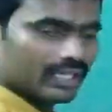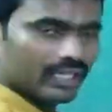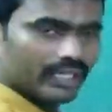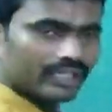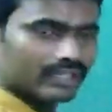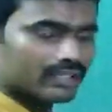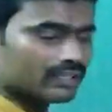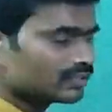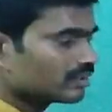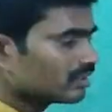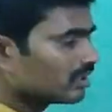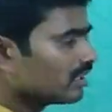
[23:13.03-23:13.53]

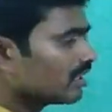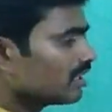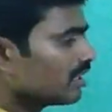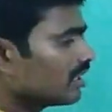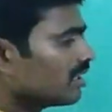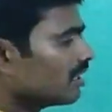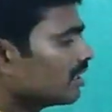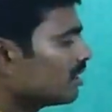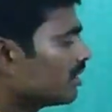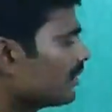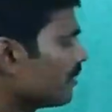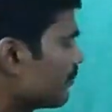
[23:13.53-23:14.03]
line,
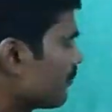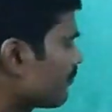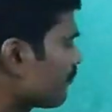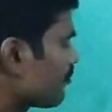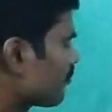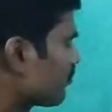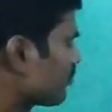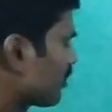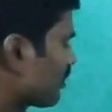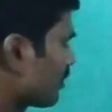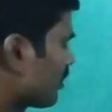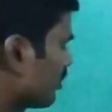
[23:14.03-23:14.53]

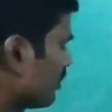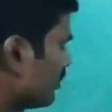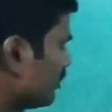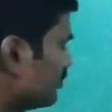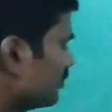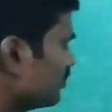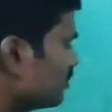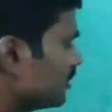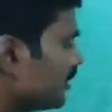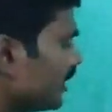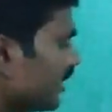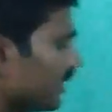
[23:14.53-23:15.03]

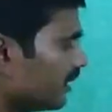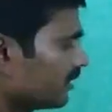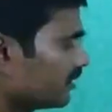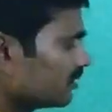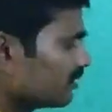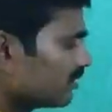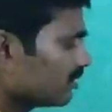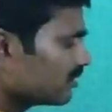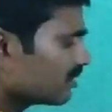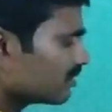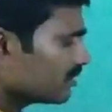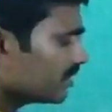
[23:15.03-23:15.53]

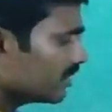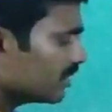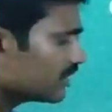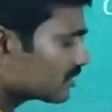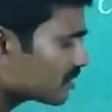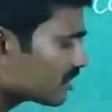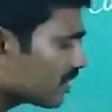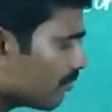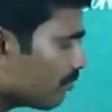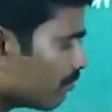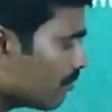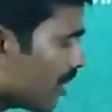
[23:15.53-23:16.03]
then the
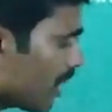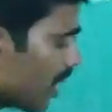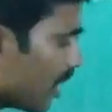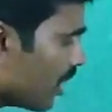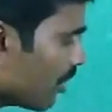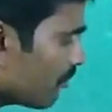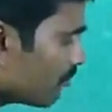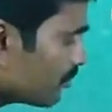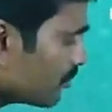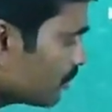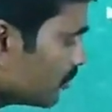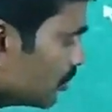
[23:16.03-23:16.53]
sum
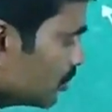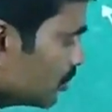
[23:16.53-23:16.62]
of